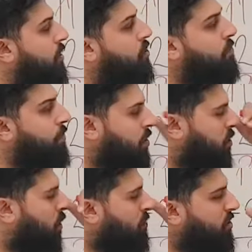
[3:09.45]
should be
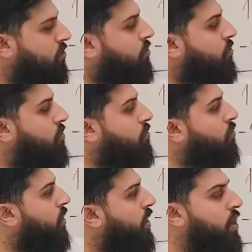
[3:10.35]
close
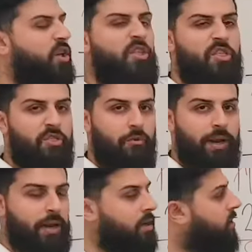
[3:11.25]
to 3. Right?